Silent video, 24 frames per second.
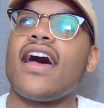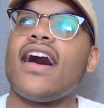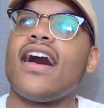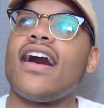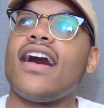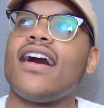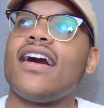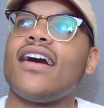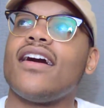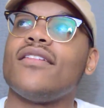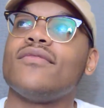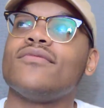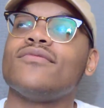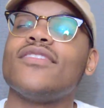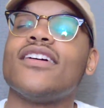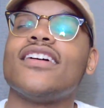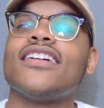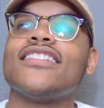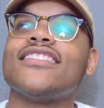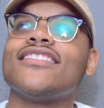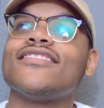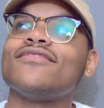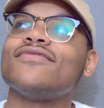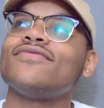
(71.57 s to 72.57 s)

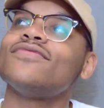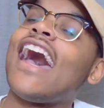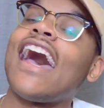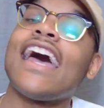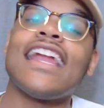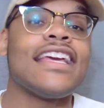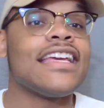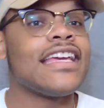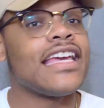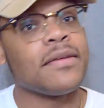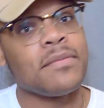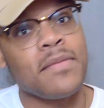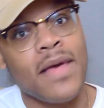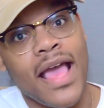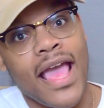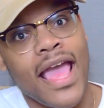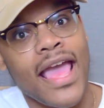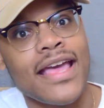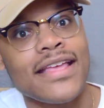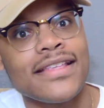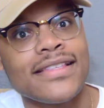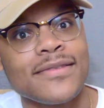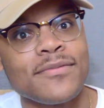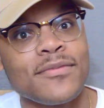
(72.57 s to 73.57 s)
I didn't get my
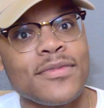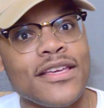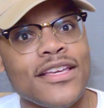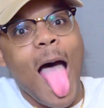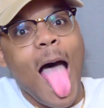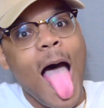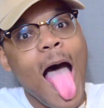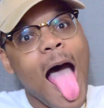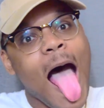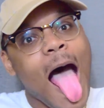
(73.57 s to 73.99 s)
ass beat.